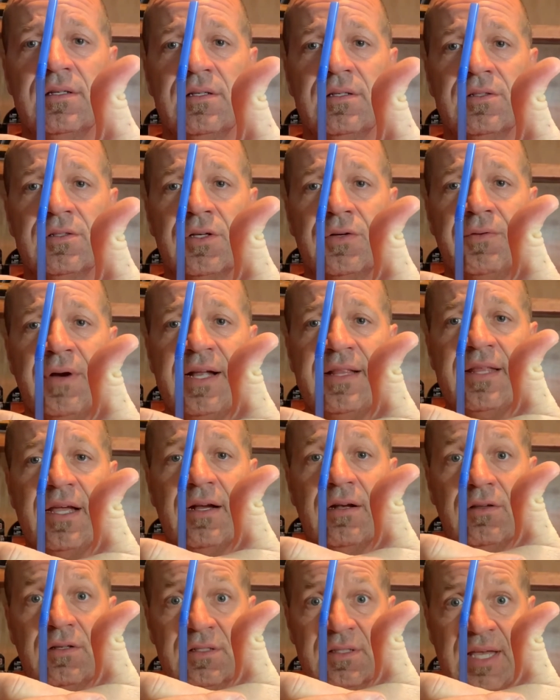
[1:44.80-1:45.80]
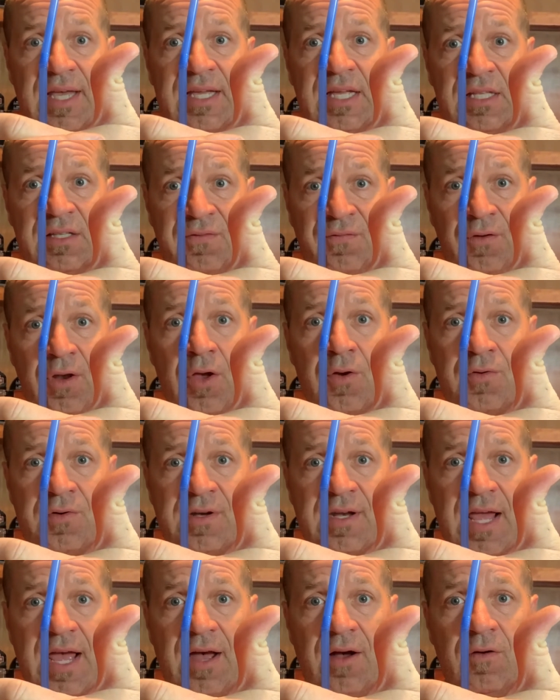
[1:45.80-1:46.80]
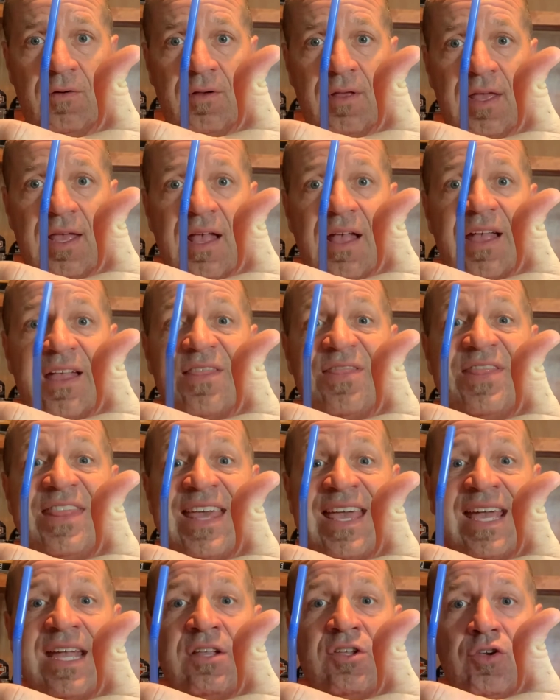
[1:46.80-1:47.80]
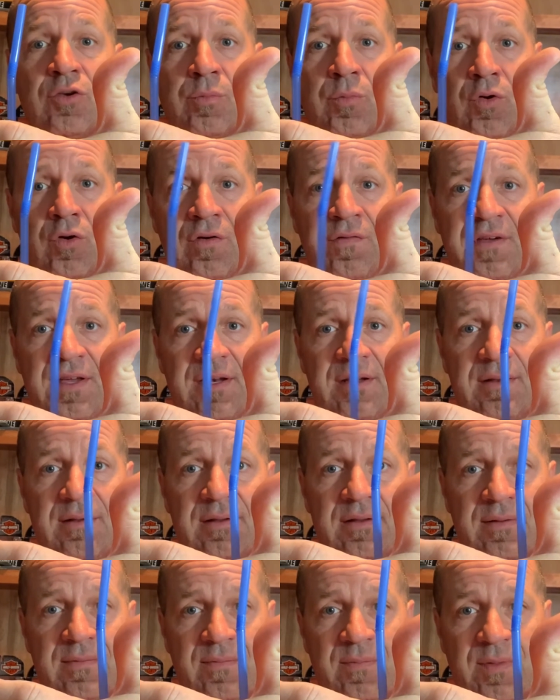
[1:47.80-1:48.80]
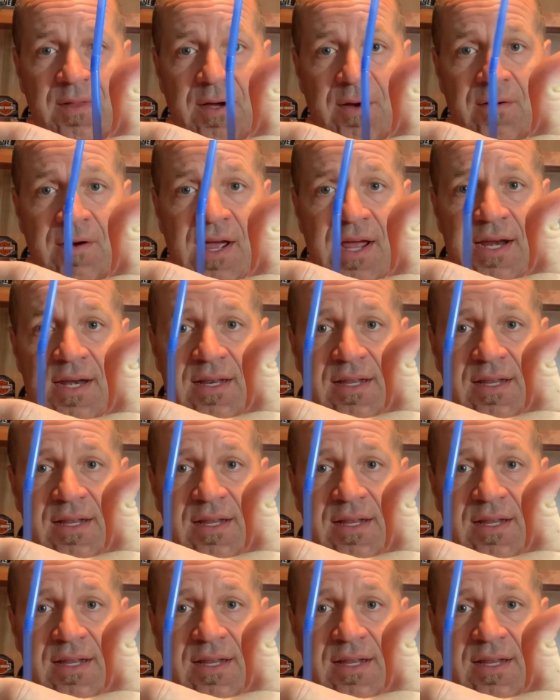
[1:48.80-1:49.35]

So right there, it looks like it's floating now, and then you move it, all right?